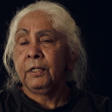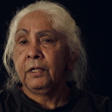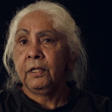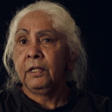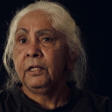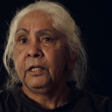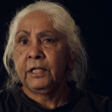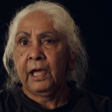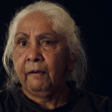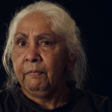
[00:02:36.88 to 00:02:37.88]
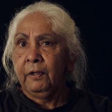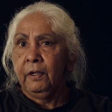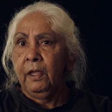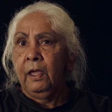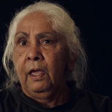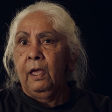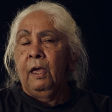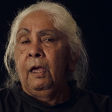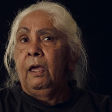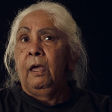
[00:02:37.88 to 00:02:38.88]
in the, in the tub.
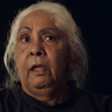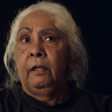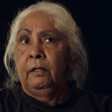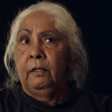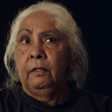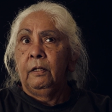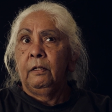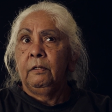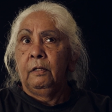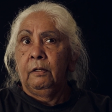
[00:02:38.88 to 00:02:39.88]
And